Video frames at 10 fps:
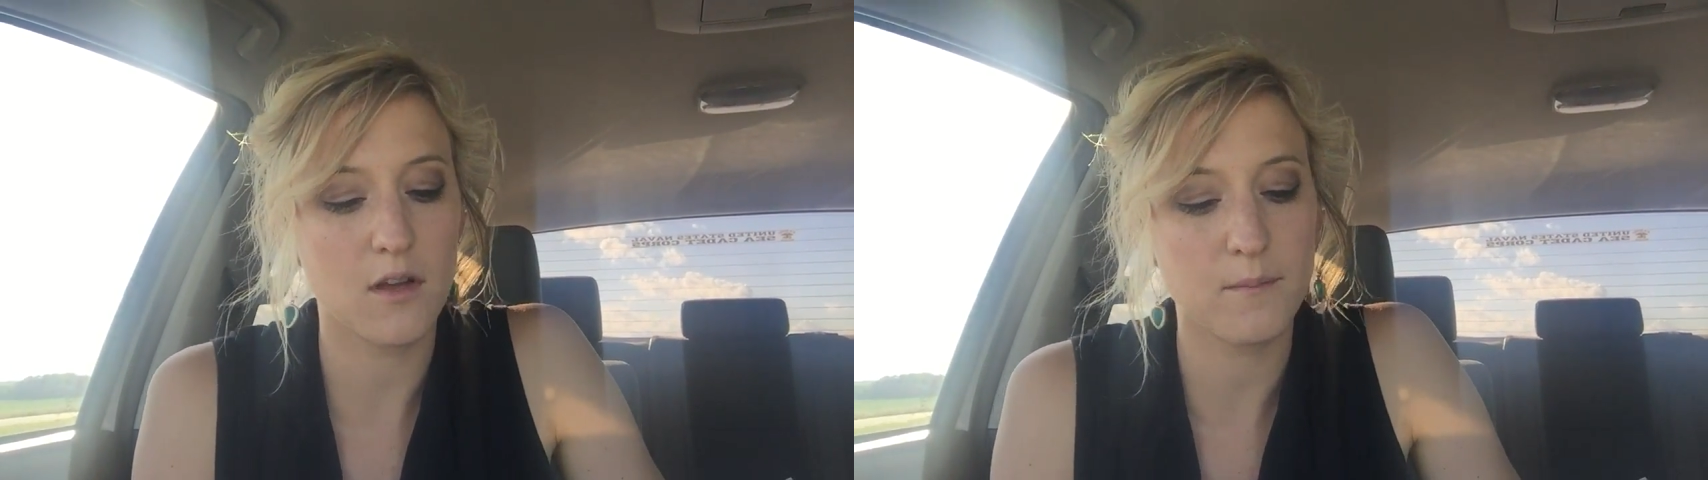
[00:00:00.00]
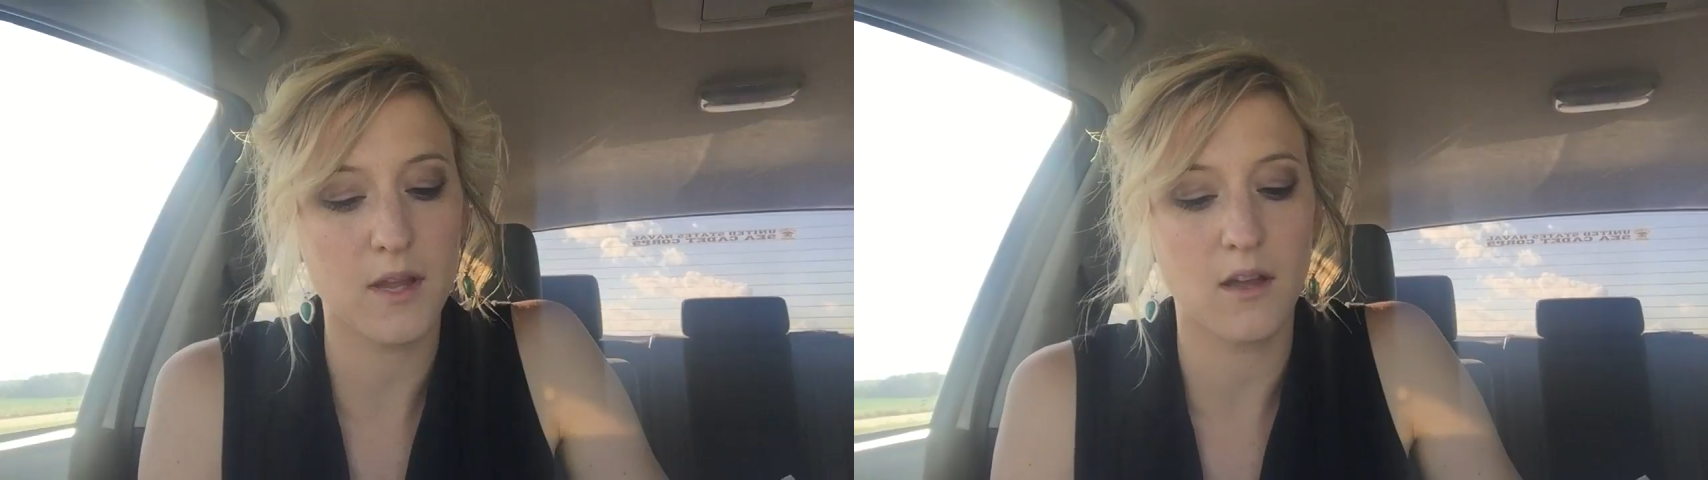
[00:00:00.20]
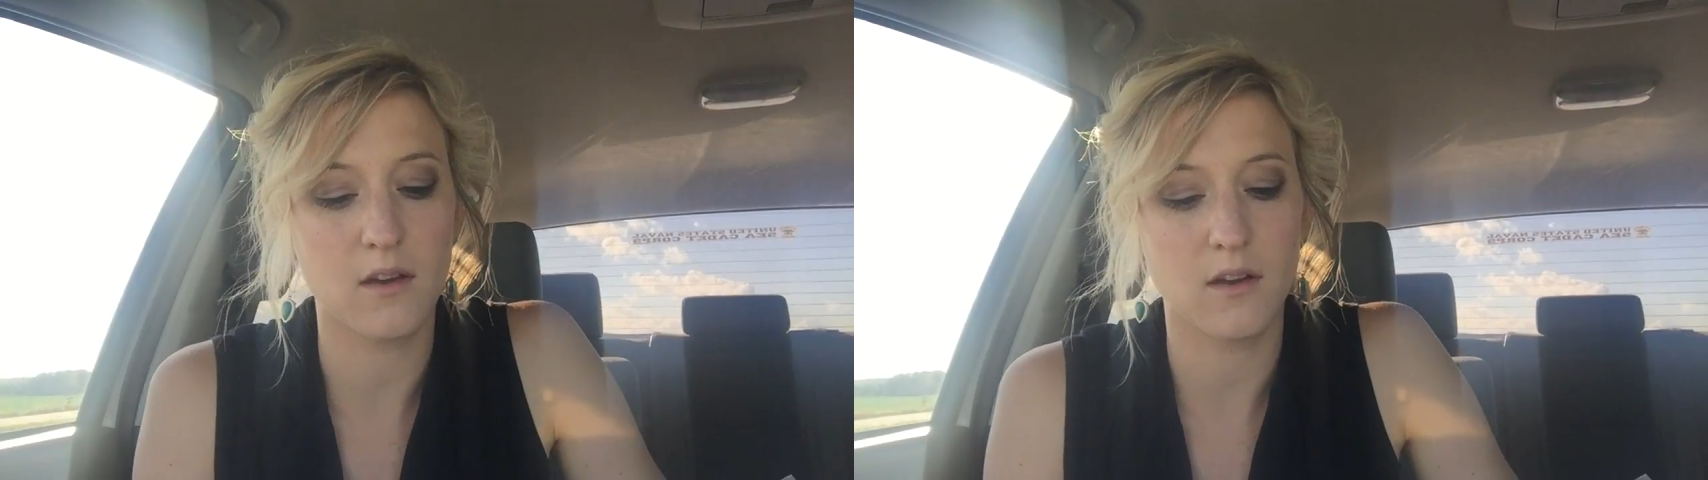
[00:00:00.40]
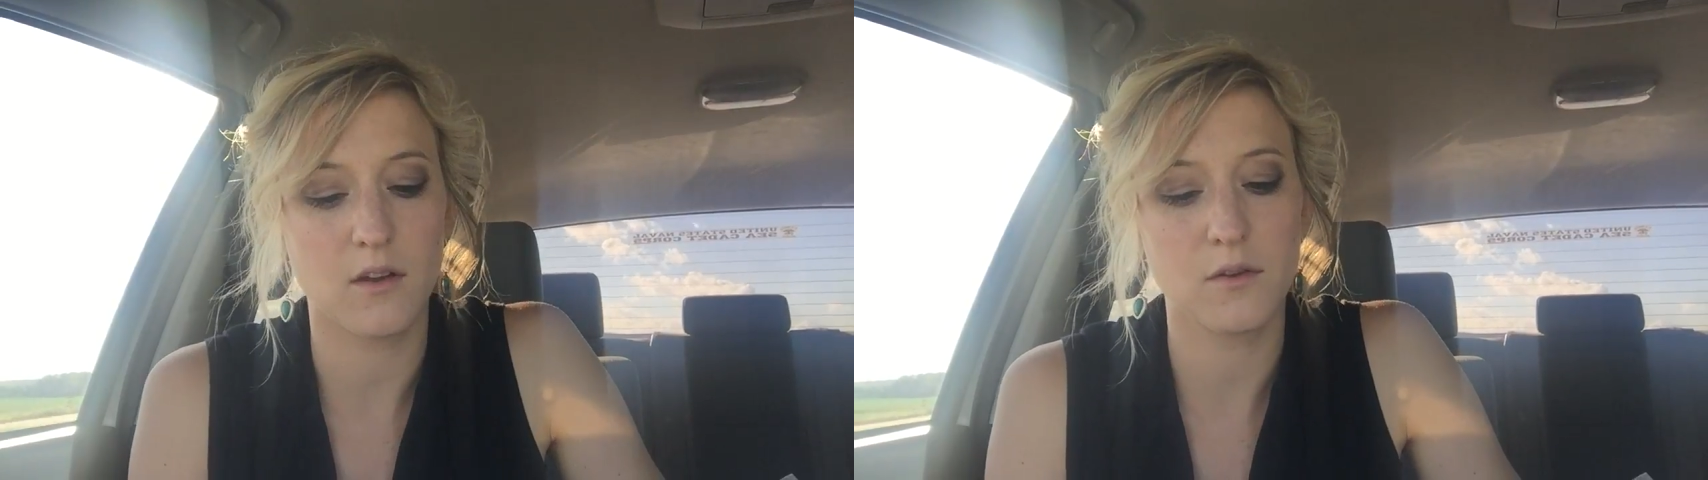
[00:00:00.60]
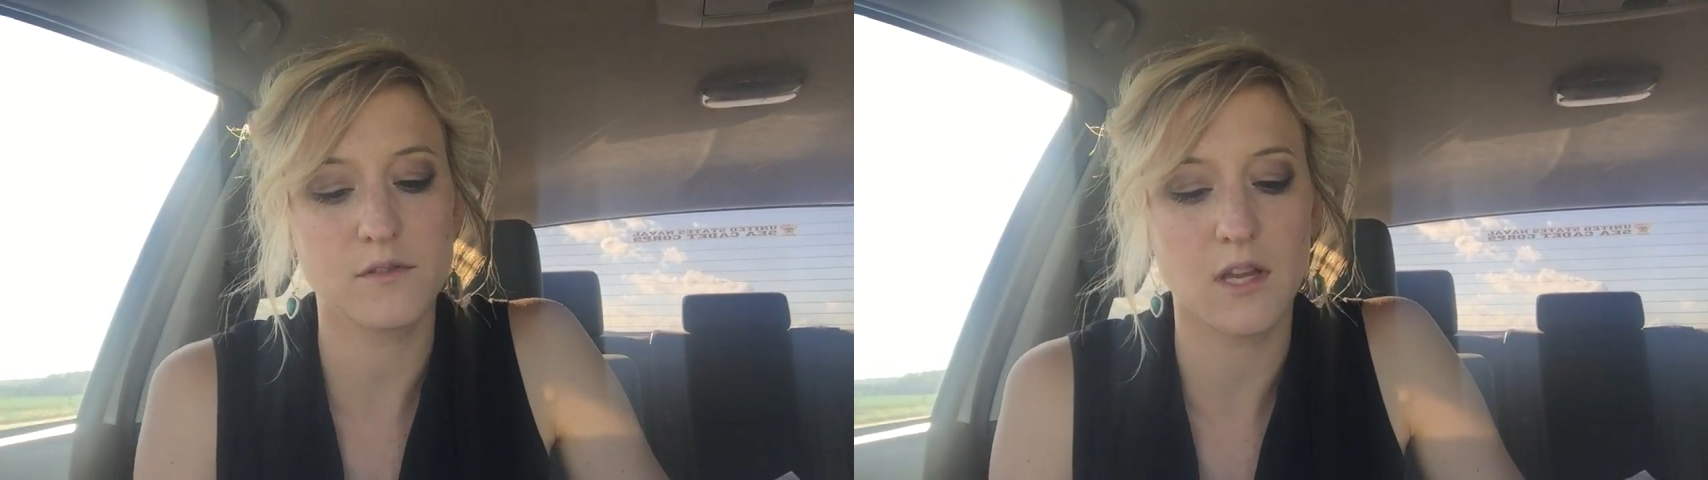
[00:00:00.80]
a man
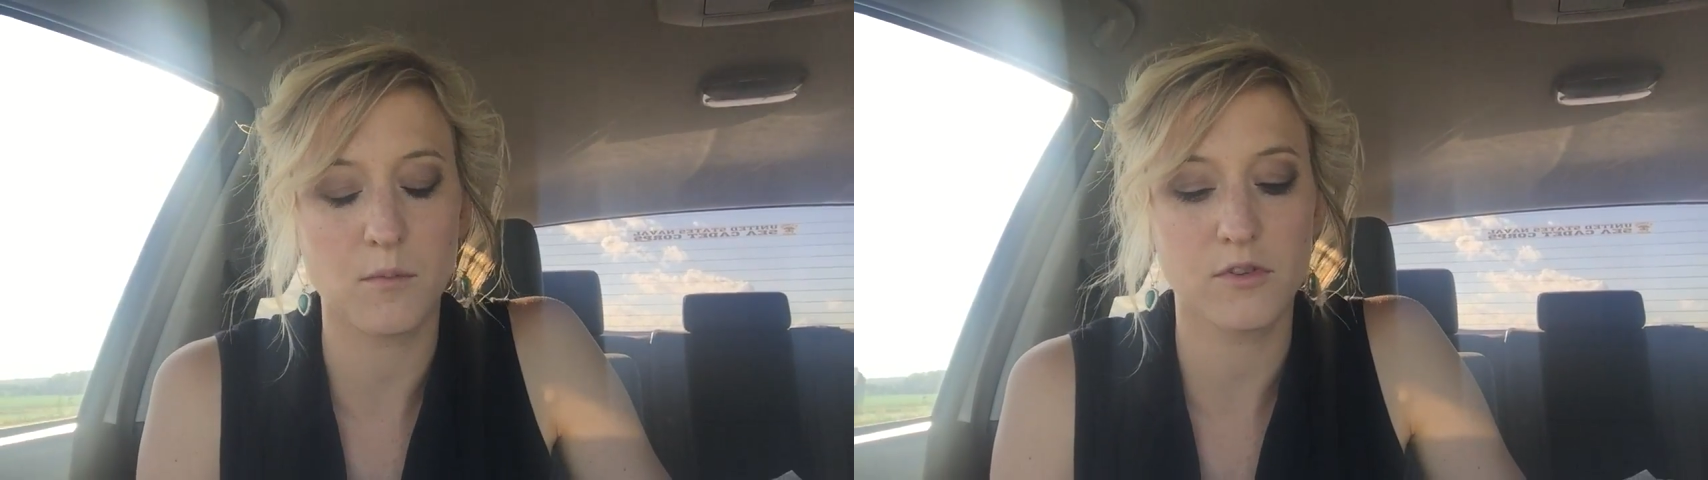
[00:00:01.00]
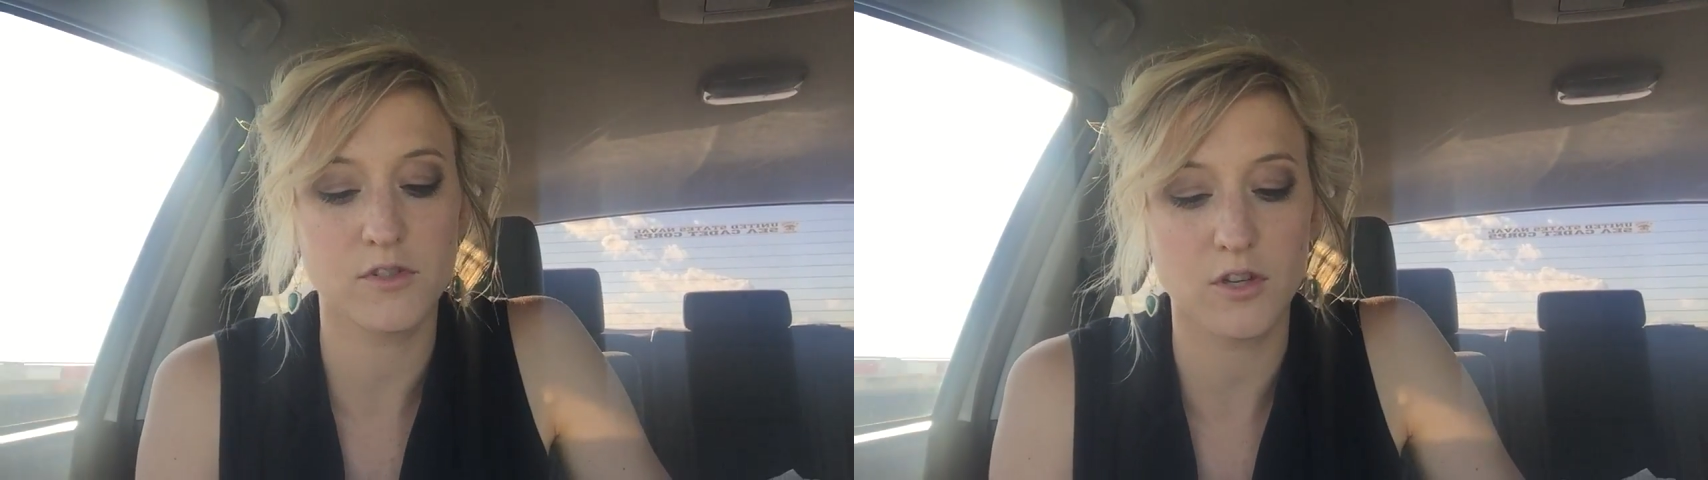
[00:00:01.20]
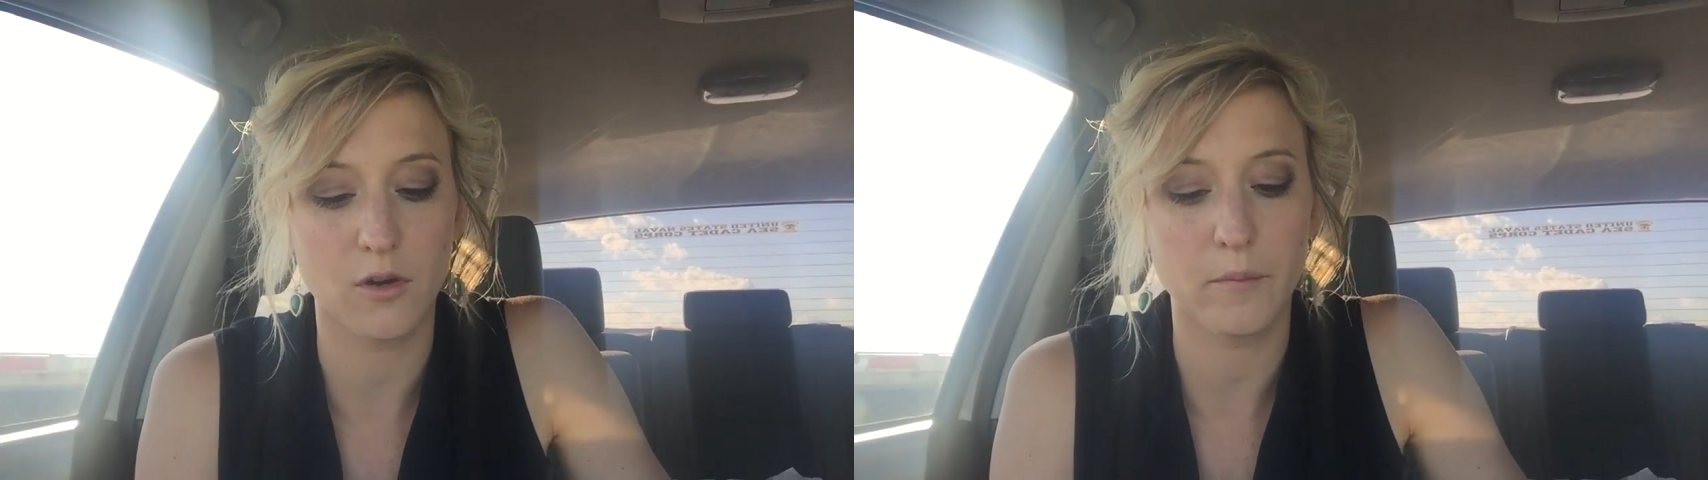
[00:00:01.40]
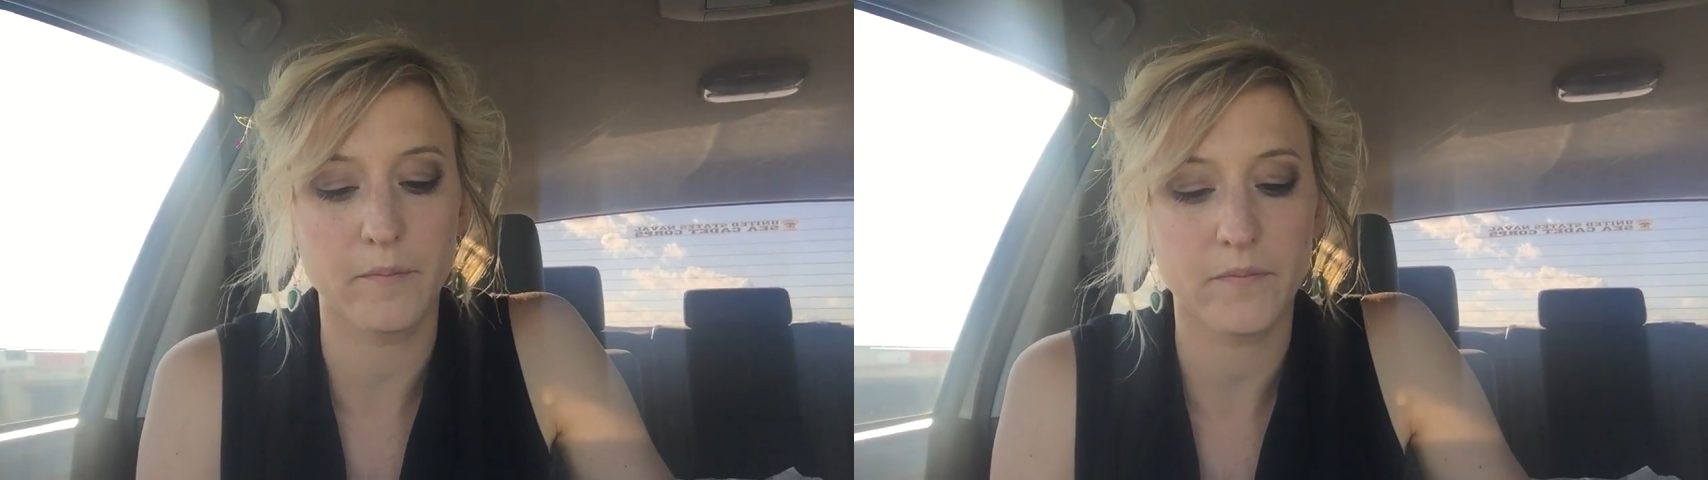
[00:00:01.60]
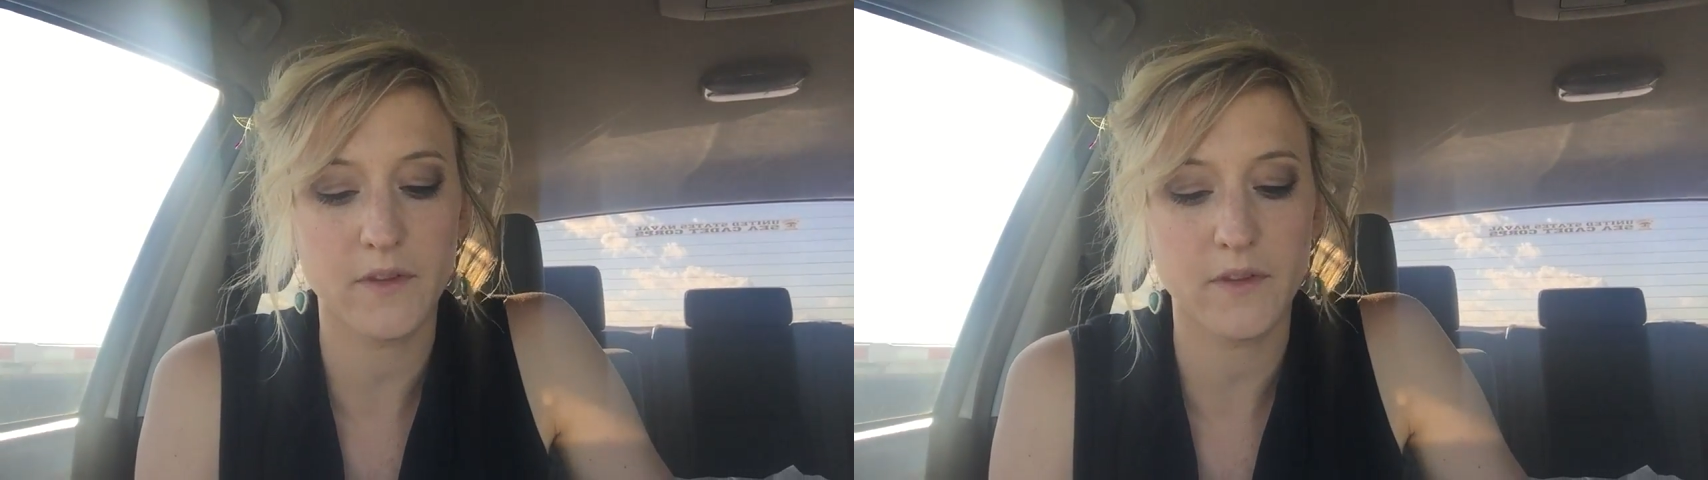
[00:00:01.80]
whose name was Job.